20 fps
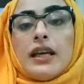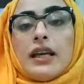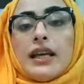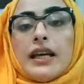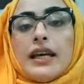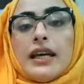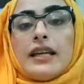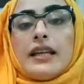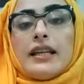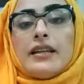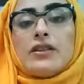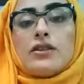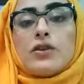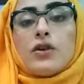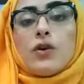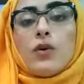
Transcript: here is